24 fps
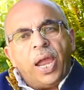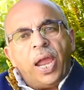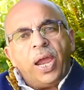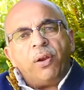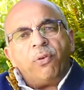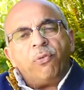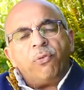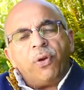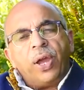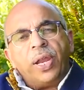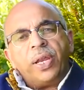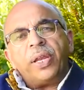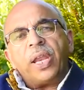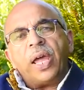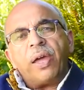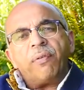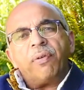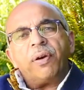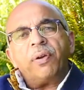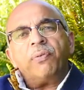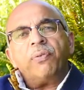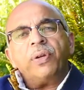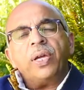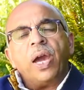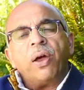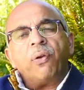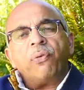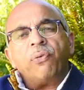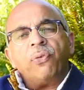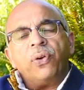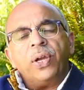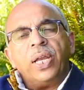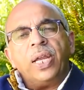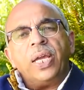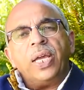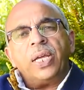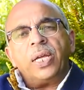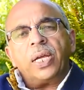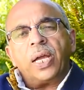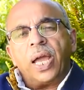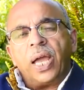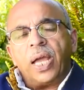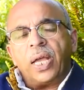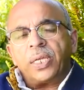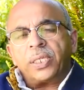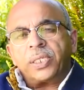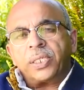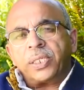and whenever we are feeling
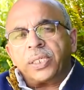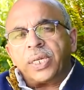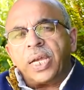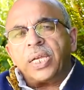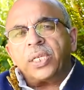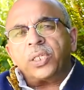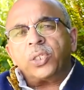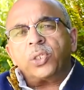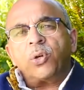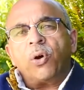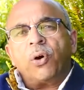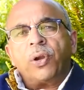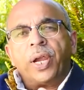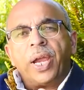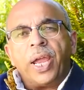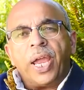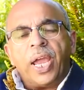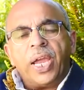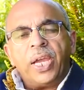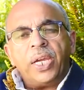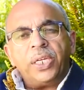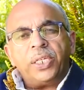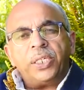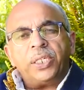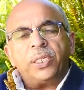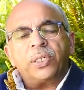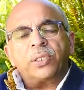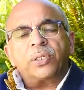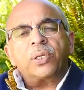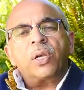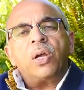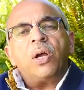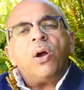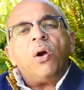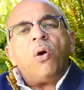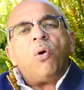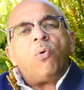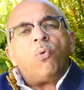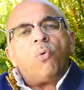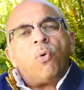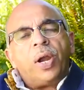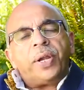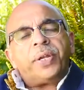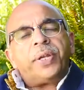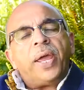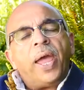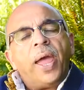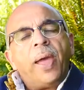stressed or anxious,
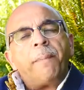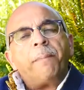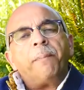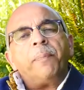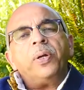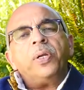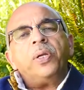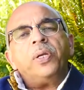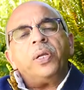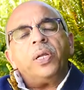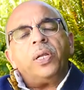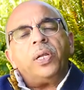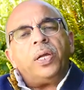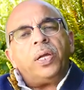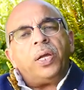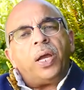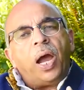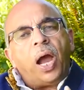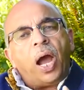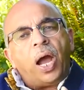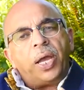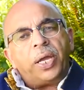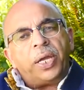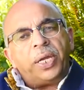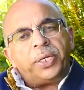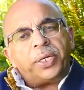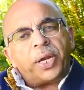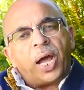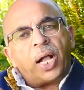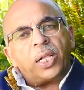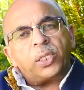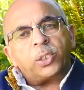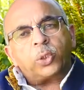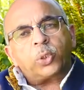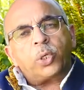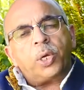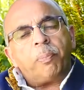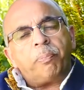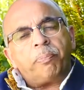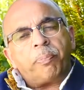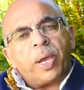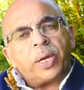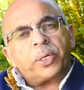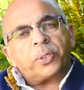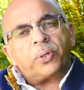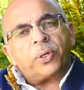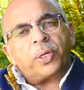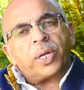what happen? It also
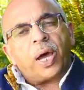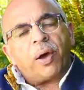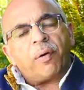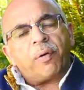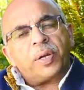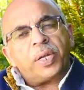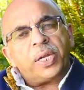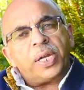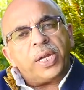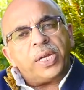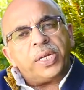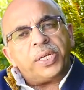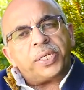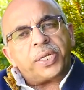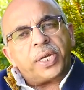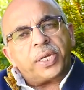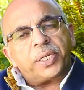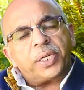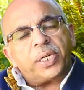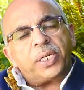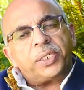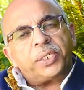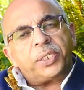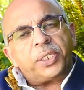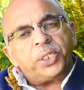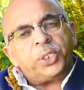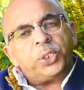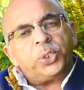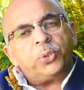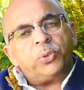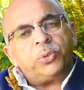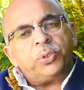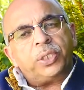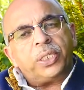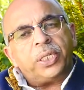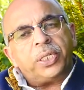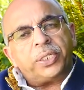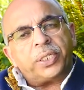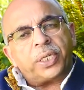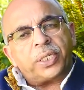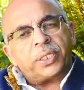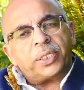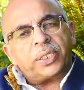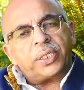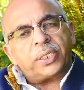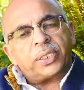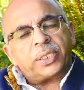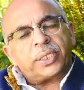impact on our internal tissues,
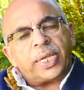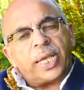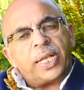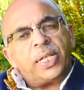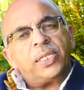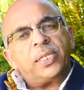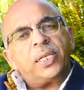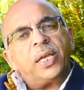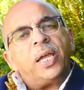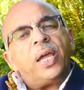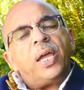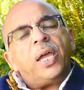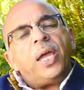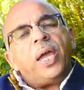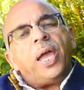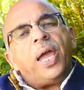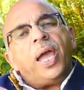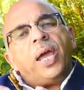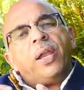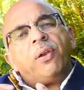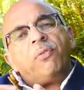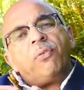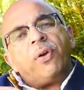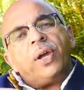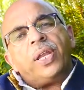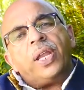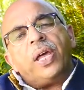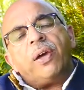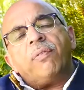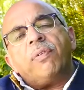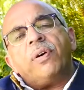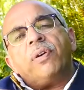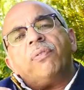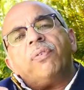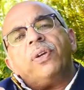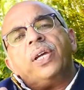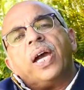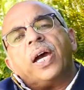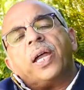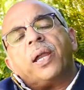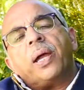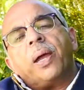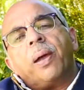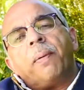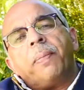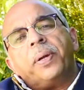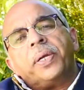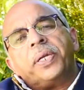internal cells, and whenever we
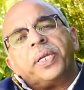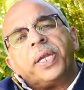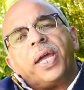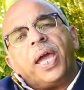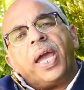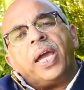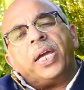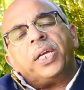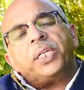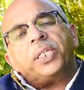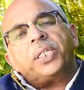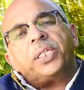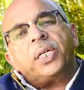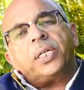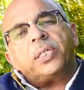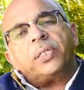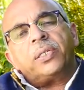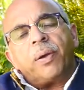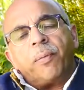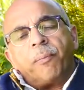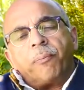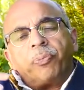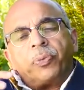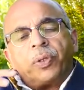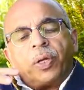are a bit anxious,